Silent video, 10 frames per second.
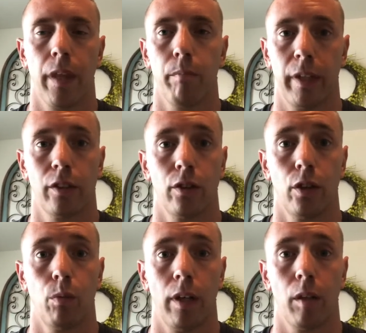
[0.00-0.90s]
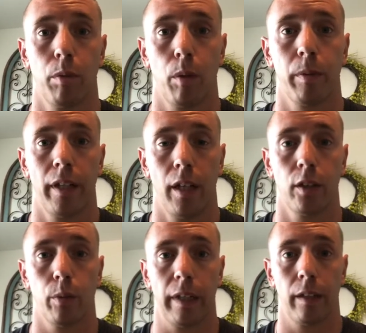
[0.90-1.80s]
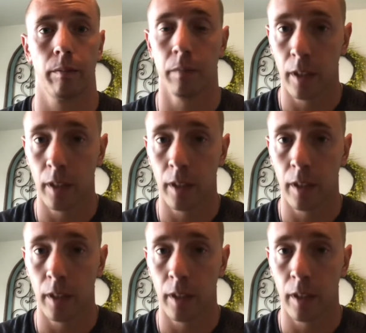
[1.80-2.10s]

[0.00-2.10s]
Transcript: Make sure you wear appropriate underwear.